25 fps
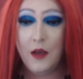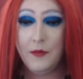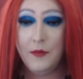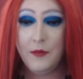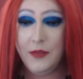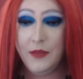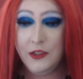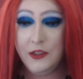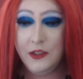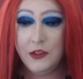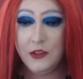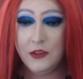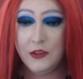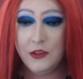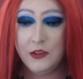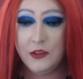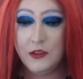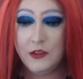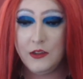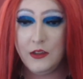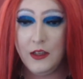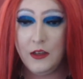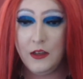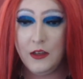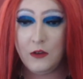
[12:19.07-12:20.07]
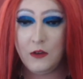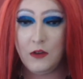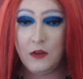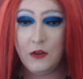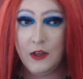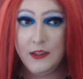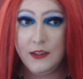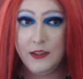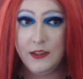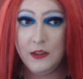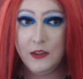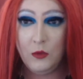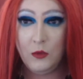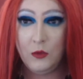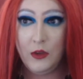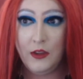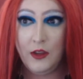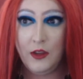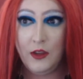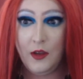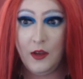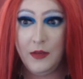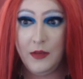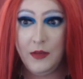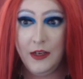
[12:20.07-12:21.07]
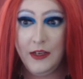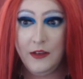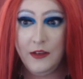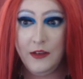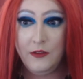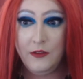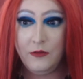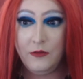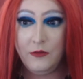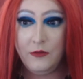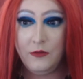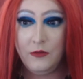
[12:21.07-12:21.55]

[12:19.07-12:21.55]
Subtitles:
Peaches Christ is the one that I believe